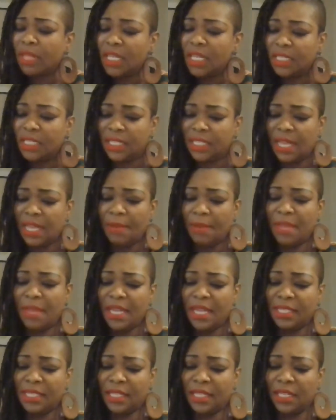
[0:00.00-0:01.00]
cinnamon
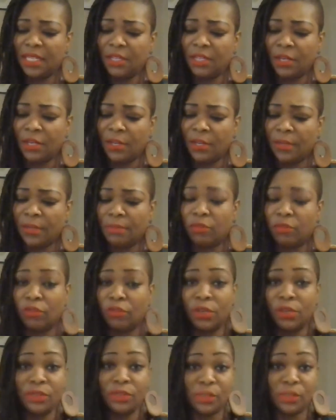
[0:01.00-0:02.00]
is a good herb.
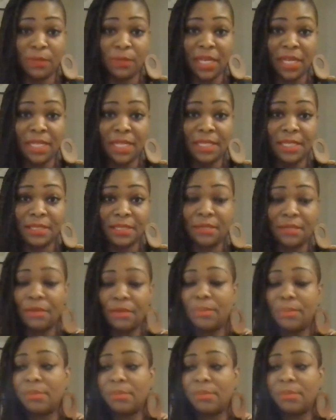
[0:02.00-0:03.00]
Rosebuds,
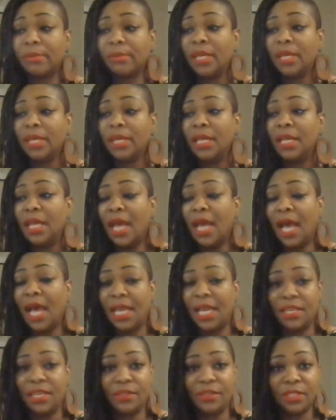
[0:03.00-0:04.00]
I
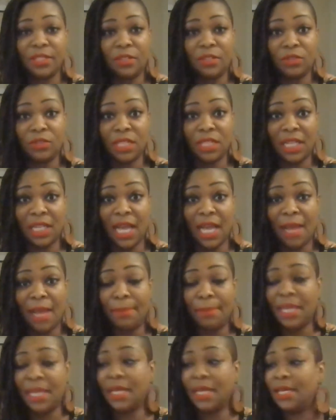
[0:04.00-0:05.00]
use those a lot
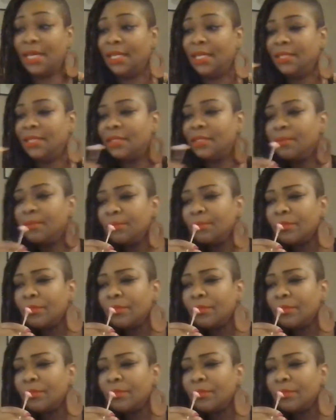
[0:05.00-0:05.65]
because,